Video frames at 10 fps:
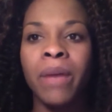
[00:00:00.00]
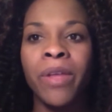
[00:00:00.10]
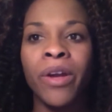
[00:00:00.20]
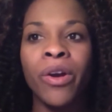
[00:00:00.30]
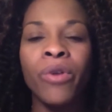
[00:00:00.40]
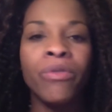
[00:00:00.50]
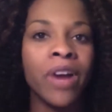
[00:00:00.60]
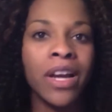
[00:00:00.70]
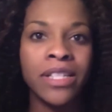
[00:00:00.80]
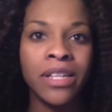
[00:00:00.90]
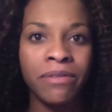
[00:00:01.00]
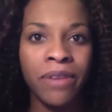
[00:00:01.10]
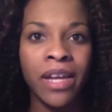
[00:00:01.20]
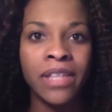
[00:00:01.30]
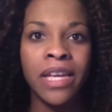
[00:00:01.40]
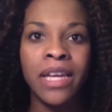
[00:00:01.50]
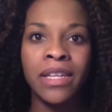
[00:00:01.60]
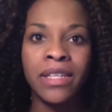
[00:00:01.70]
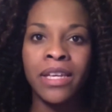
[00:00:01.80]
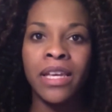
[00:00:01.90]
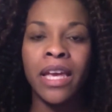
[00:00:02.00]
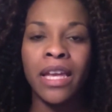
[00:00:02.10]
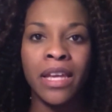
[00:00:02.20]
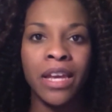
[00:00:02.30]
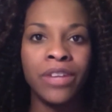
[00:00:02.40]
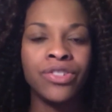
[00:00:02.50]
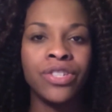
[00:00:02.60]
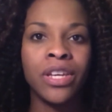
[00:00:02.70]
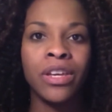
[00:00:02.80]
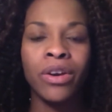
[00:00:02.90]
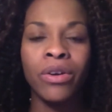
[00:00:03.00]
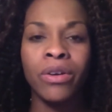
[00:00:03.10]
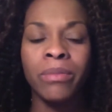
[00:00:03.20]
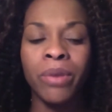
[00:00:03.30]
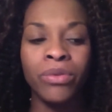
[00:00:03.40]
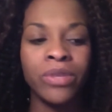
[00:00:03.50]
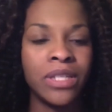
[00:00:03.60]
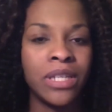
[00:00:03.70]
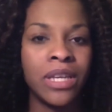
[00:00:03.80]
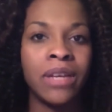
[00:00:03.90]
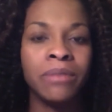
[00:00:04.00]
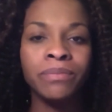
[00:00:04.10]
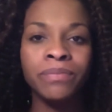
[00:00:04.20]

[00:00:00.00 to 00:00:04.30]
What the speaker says: They are over-identified as ADD, ADHD, ODD.